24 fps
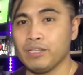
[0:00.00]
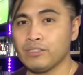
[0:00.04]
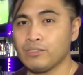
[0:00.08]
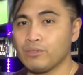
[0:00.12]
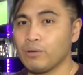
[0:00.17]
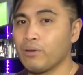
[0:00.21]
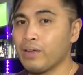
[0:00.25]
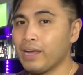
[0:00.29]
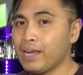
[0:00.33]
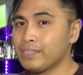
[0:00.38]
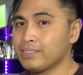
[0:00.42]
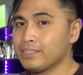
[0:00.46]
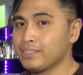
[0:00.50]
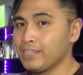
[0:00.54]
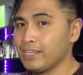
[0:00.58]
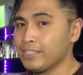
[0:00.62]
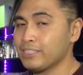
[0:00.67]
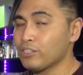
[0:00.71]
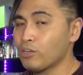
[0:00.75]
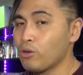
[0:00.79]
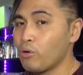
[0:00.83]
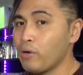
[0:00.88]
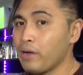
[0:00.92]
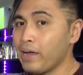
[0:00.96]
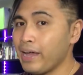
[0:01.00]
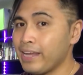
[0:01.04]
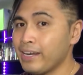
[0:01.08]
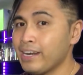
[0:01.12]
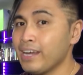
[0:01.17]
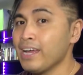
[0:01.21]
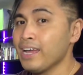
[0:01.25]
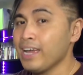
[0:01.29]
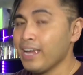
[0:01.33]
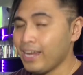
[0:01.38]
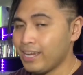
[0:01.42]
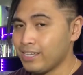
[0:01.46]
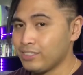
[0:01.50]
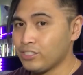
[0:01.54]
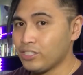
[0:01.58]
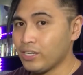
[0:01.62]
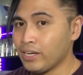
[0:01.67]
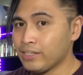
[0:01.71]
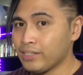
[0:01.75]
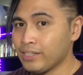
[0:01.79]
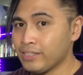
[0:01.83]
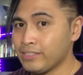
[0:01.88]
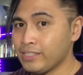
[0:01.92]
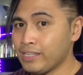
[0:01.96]
So guys, let's go ahead and
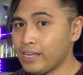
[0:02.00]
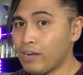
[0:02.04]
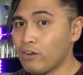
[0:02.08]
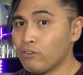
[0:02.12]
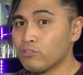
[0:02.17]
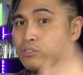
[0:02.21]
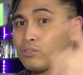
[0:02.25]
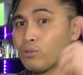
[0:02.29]
check this out.